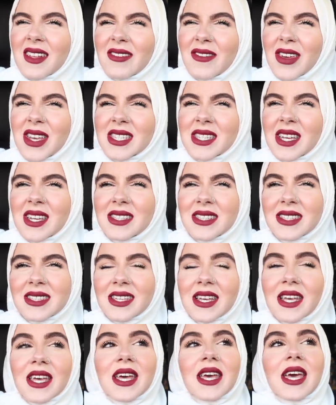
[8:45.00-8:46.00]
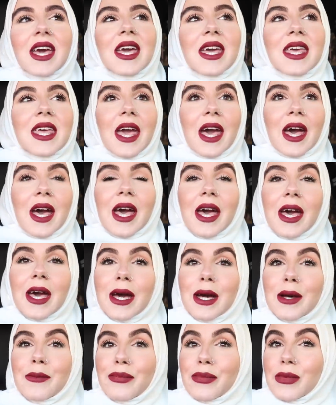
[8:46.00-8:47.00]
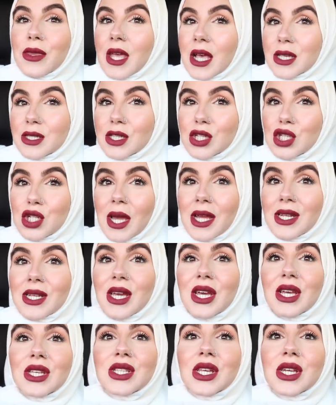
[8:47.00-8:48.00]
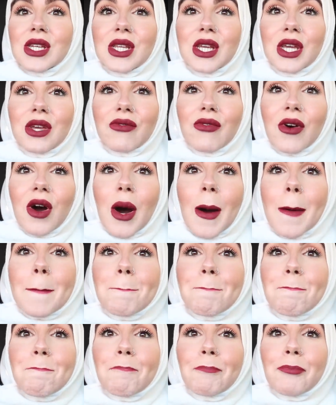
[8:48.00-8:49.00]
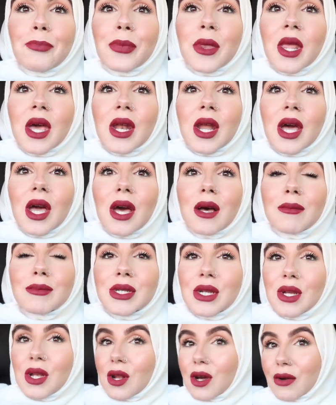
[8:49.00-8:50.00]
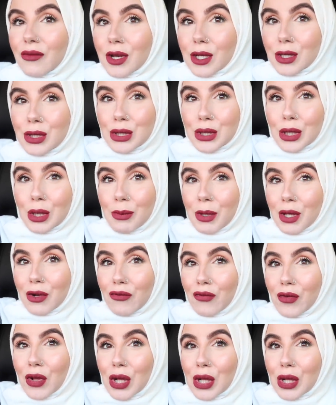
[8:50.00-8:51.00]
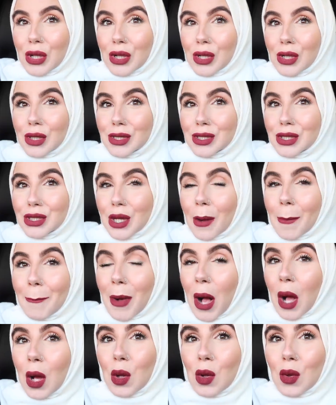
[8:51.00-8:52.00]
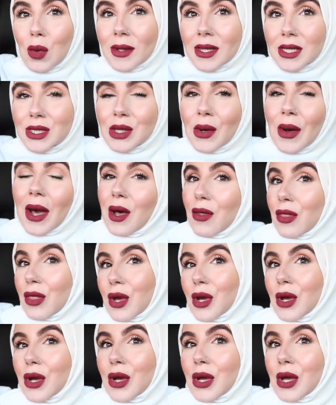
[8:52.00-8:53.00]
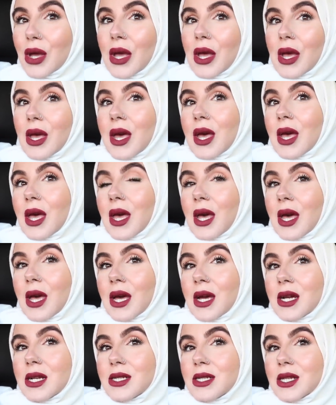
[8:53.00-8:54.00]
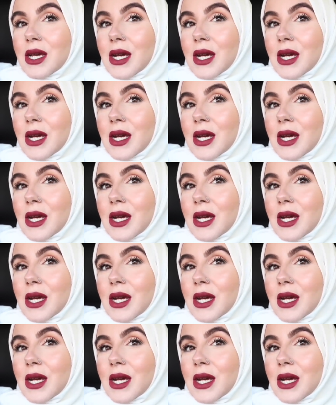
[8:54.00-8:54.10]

no, that makes sense. Yeah, um yeah, so the shade is Diva and I absolutely love it. It's so beautiful, it's so bold, it's so out there. And